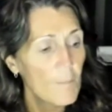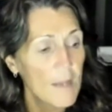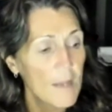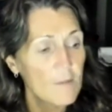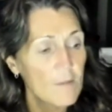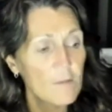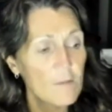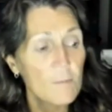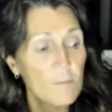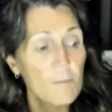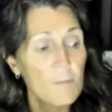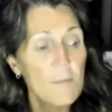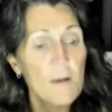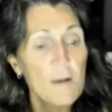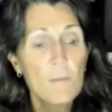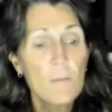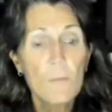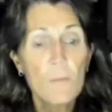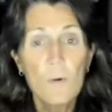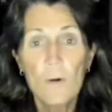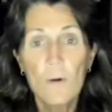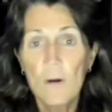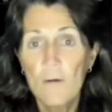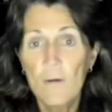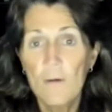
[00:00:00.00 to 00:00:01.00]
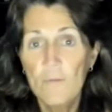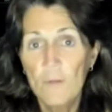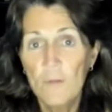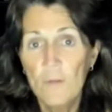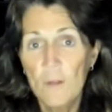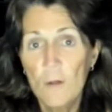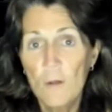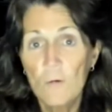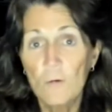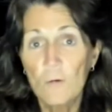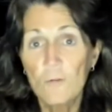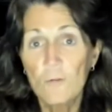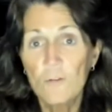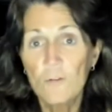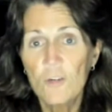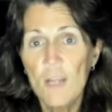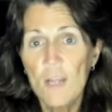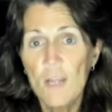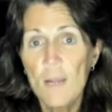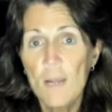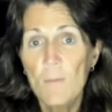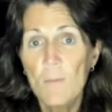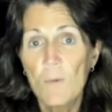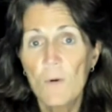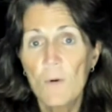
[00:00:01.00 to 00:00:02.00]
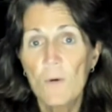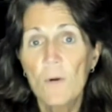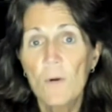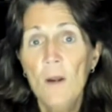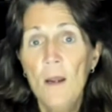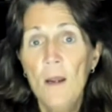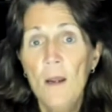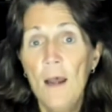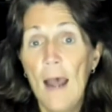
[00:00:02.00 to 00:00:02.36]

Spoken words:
as a member of the local chamber,